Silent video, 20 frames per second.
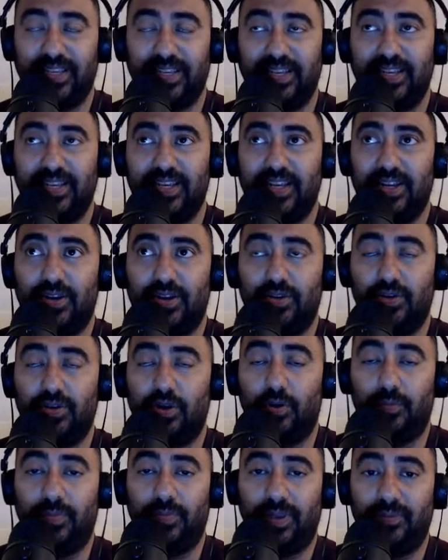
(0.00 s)
I called you
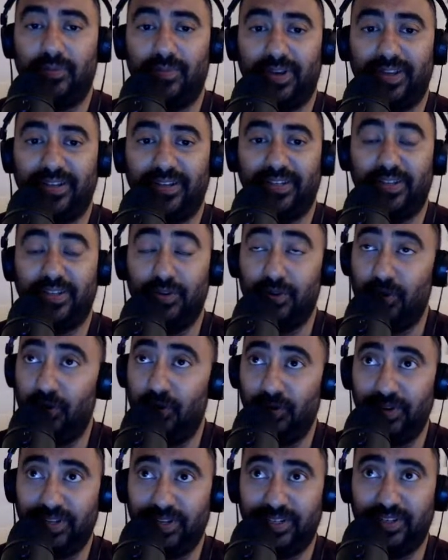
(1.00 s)
it. Being part. You
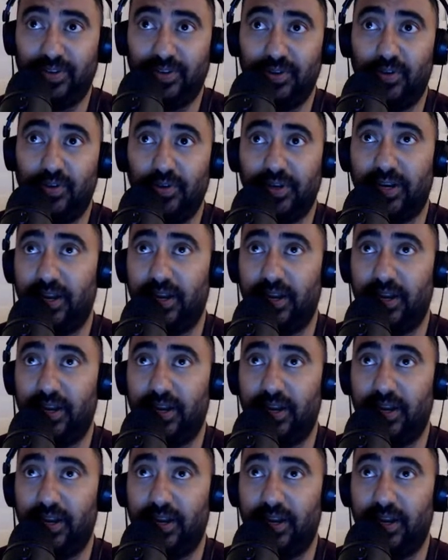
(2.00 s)
called it. You called it.